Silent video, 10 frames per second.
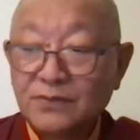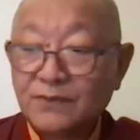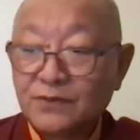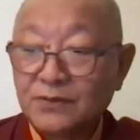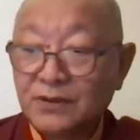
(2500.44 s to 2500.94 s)

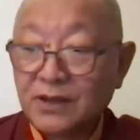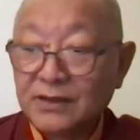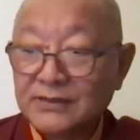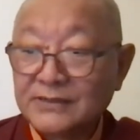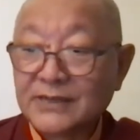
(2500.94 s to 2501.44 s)
for
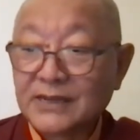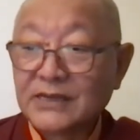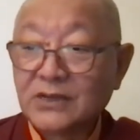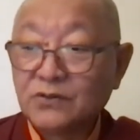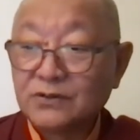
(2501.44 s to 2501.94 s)

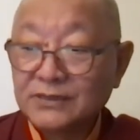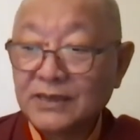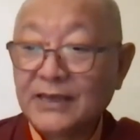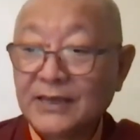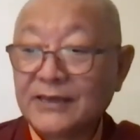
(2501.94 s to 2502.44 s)
understanding or
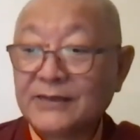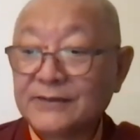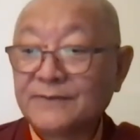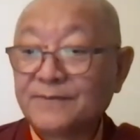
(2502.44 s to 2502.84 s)
seeing it.